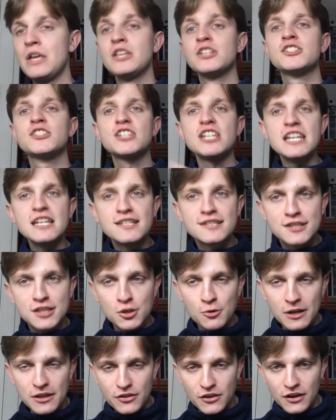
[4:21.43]
sees
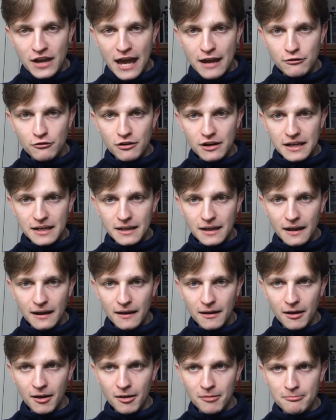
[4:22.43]
to it that Henry
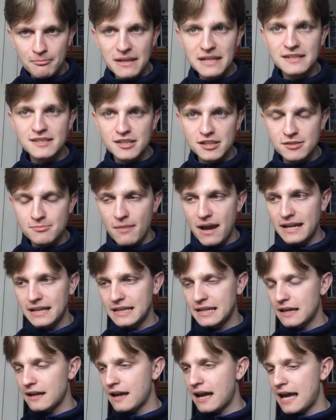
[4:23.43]
meets his
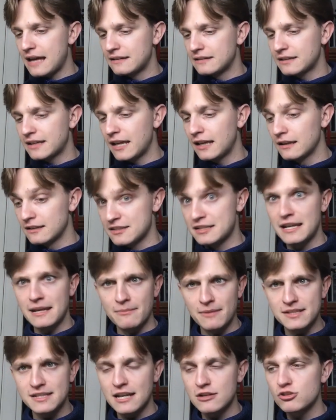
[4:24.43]
maker and kills
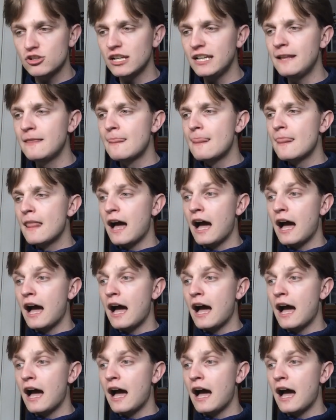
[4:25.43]
him, essentially,